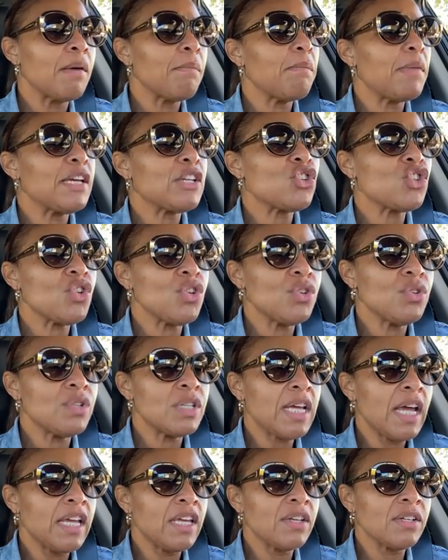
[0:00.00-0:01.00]
Make sure you
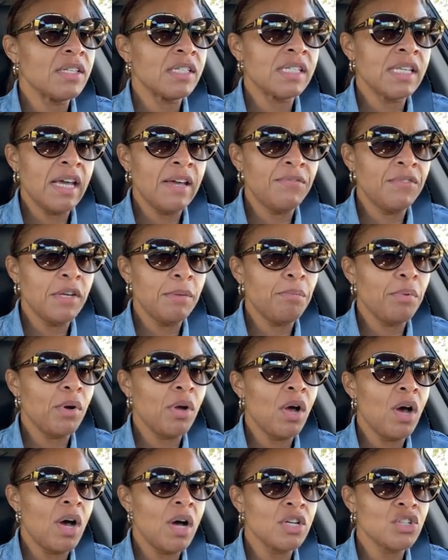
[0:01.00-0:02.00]
take your safety
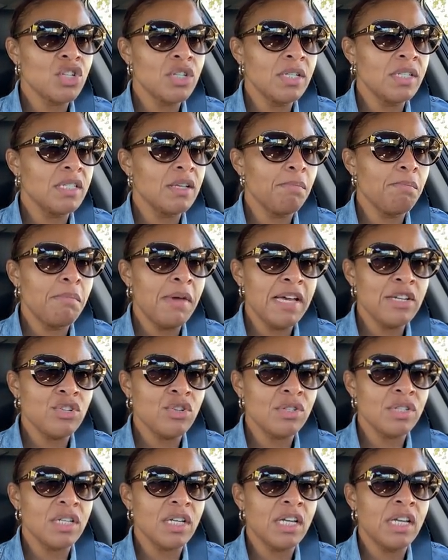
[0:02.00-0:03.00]
precautions and
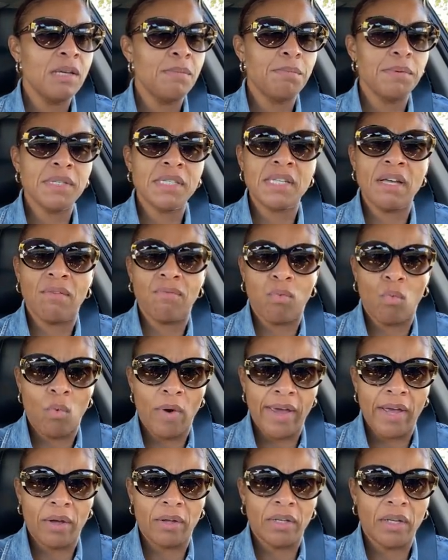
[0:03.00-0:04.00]
measures to keep yourself
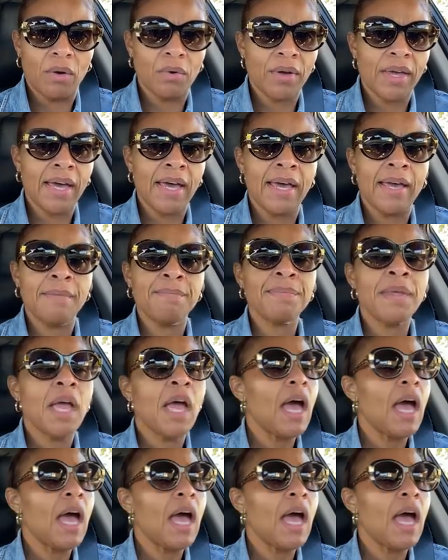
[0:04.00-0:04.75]
well. Okay?